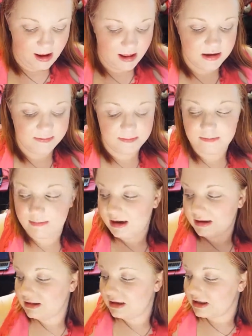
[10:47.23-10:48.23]
And the
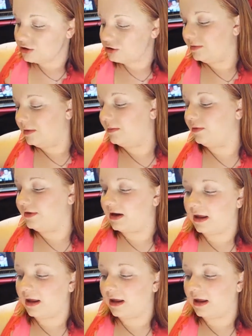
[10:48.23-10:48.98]
main thing to remember with